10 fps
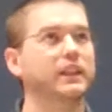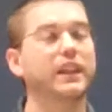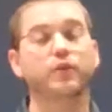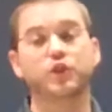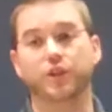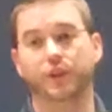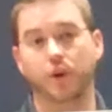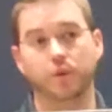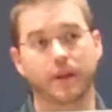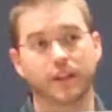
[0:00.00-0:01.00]
leverage their
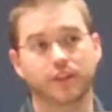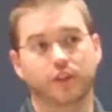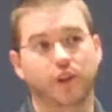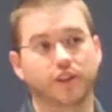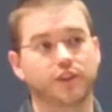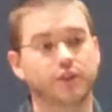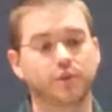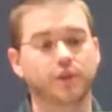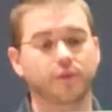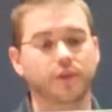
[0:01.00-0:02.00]
code base across the two
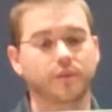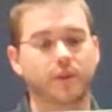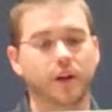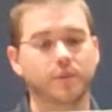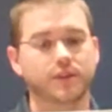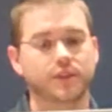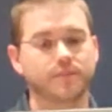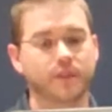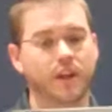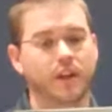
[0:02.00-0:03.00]
different environments.
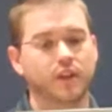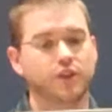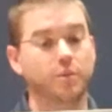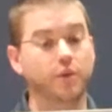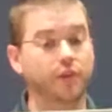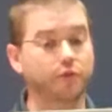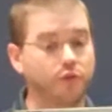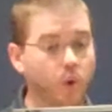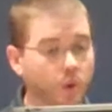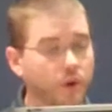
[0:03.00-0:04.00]
So moving
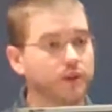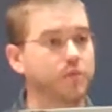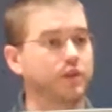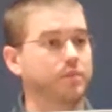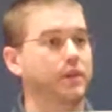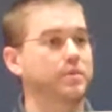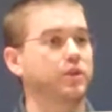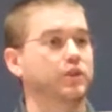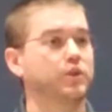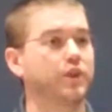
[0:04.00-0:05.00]
forward with
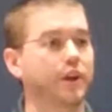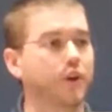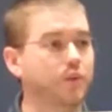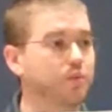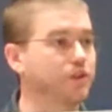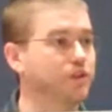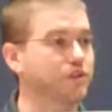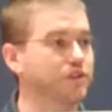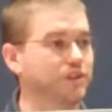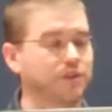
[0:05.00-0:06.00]
Playbook 2.0, which is
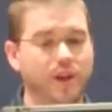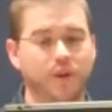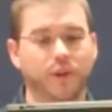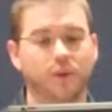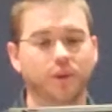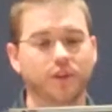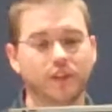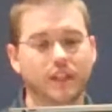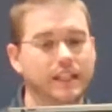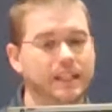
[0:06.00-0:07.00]
just around the corner,
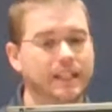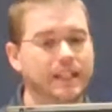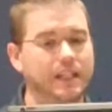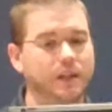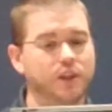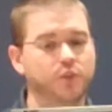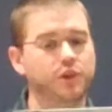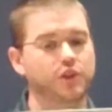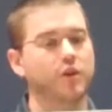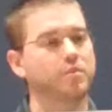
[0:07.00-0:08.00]
is we
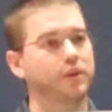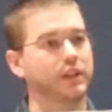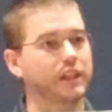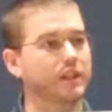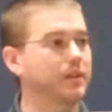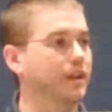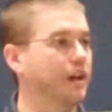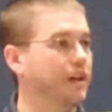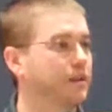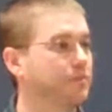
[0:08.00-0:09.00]
start bringing in
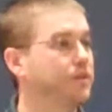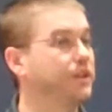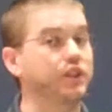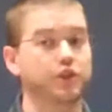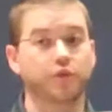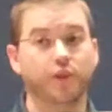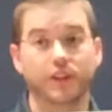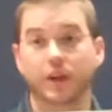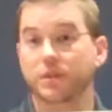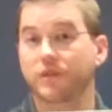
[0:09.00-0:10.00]
the additional
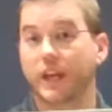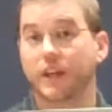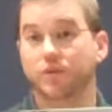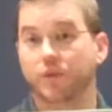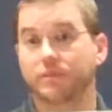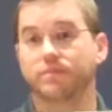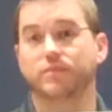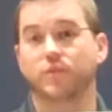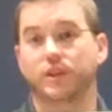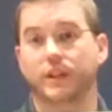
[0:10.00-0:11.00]
runtimes of the Android
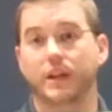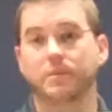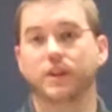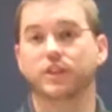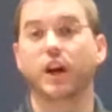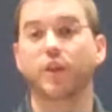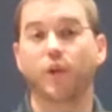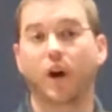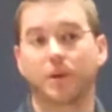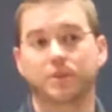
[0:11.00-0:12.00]
runtime as another
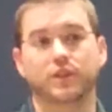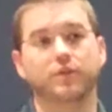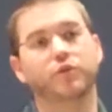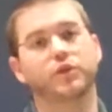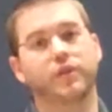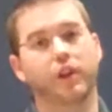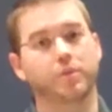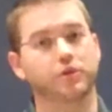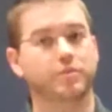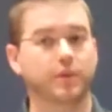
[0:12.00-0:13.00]
option for
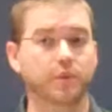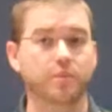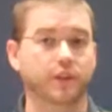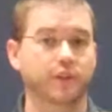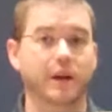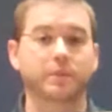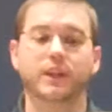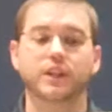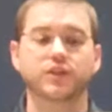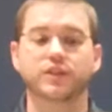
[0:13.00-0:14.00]
developers to be able to bring their
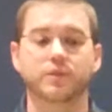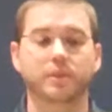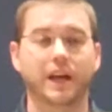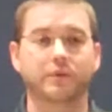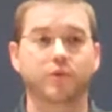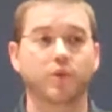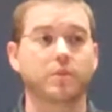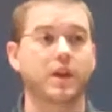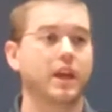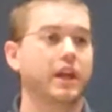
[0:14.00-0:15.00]
applications to the platform.
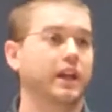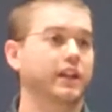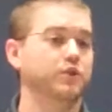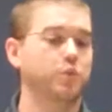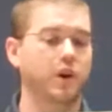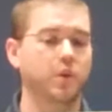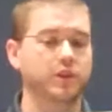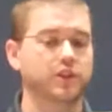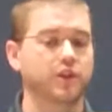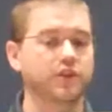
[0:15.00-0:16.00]
And as well, we
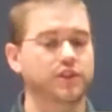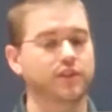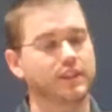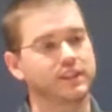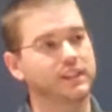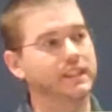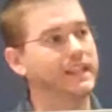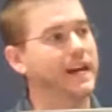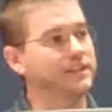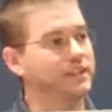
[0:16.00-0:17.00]
starting to see
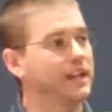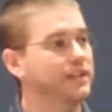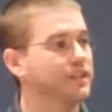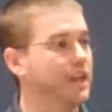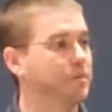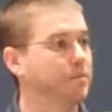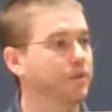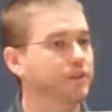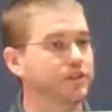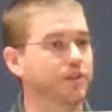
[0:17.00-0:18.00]
Cascades
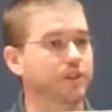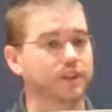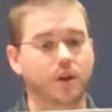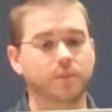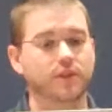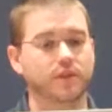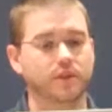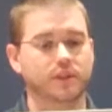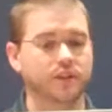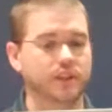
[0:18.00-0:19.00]
capabilities starting to come to
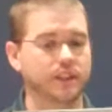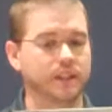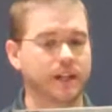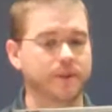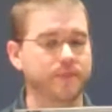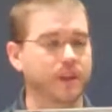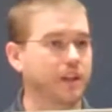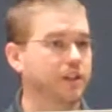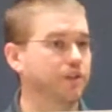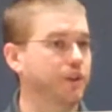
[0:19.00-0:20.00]

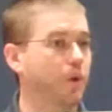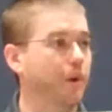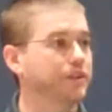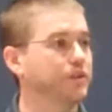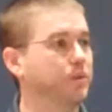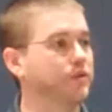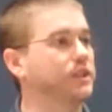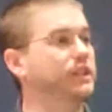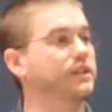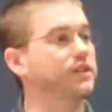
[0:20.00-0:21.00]
the OS. So we've
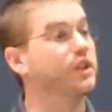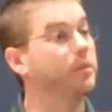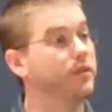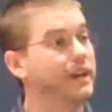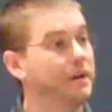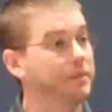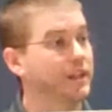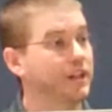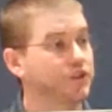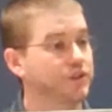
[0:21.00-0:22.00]
seen some of the
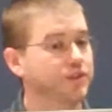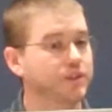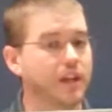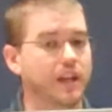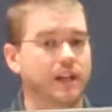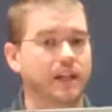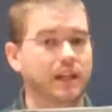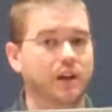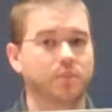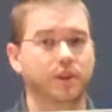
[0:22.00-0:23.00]
applications on